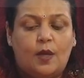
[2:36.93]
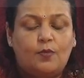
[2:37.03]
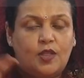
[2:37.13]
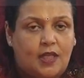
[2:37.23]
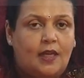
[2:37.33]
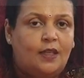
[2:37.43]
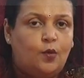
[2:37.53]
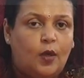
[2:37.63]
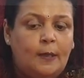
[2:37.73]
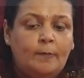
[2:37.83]
So I'm just telling
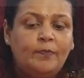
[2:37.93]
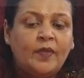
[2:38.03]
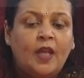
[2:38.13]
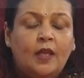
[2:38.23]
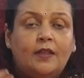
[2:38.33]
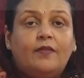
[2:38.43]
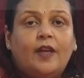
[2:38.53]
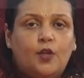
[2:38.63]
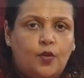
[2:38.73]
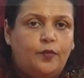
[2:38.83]
you all the
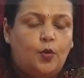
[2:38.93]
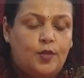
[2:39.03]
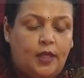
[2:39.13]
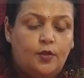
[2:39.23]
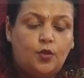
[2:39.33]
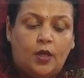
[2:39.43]
ways of using it.